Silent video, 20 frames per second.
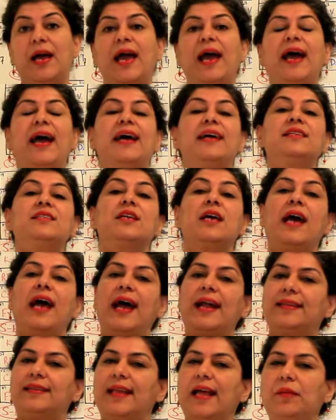And
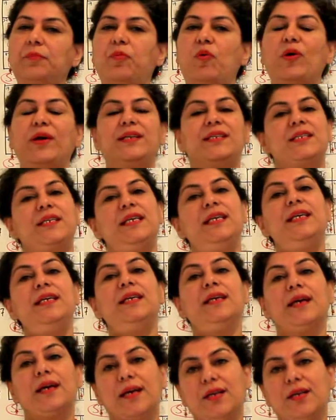at that point, he